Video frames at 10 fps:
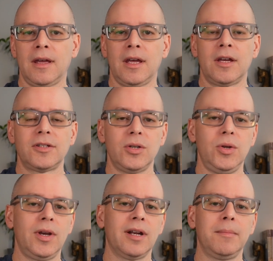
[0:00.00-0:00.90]
So you
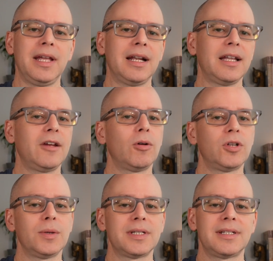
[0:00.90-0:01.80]
can immediately go
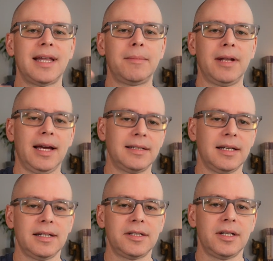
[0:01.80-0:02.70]
to a stabilized
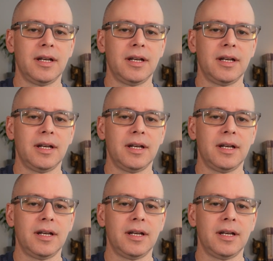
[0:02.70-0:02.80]
condition.